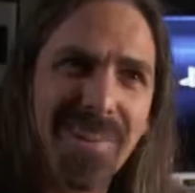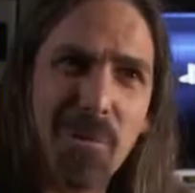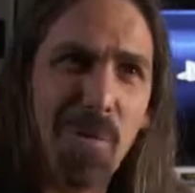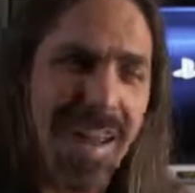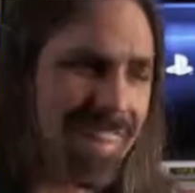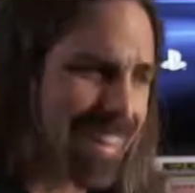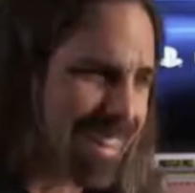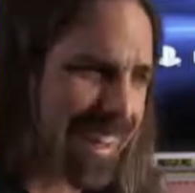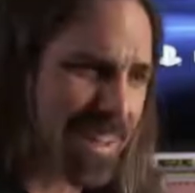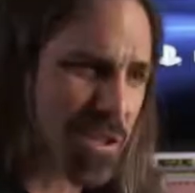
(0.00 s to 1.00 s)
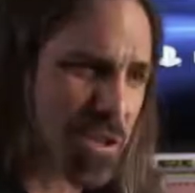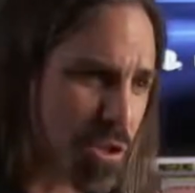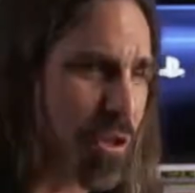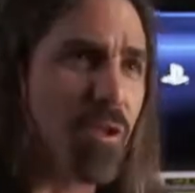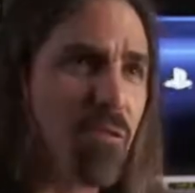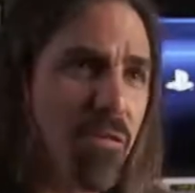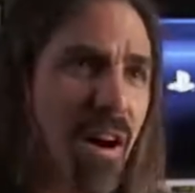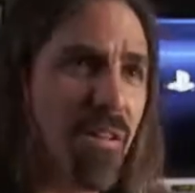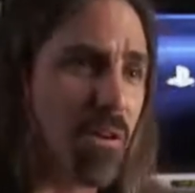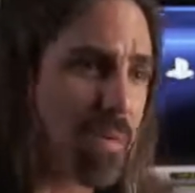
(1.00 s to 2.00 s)
The way that like a stern
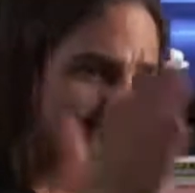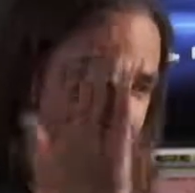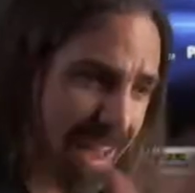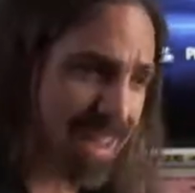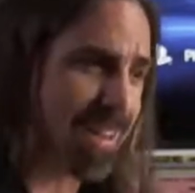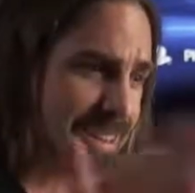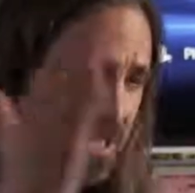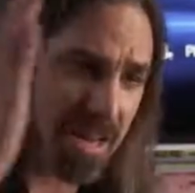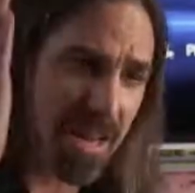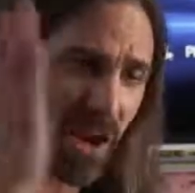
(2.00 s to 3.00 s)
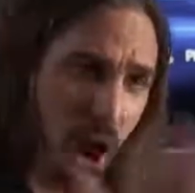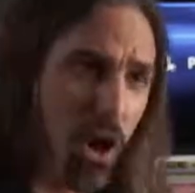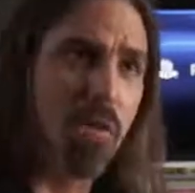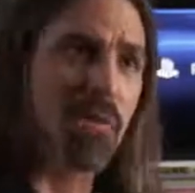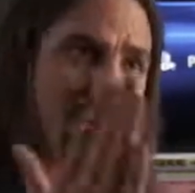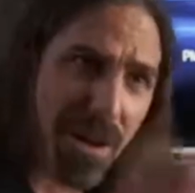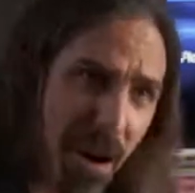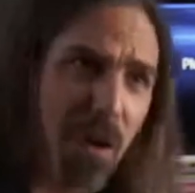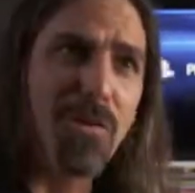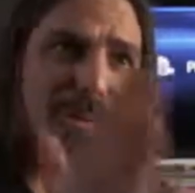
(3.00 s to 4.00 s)
father would say to his son over and
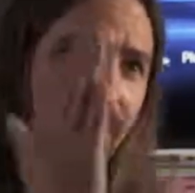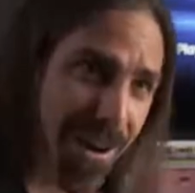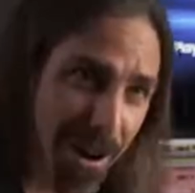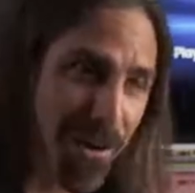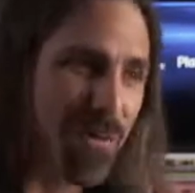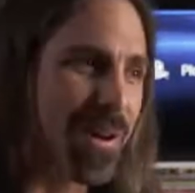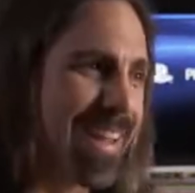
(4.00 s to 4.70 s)
over and over